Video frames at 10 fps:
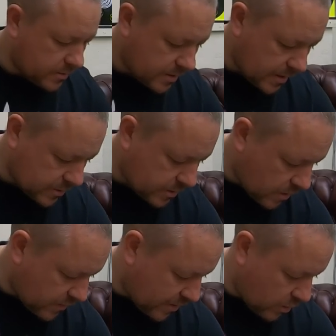So that's
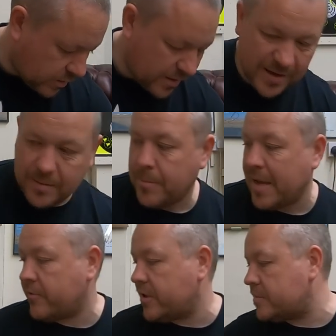not like
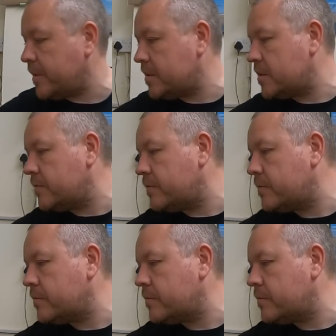mega expensive.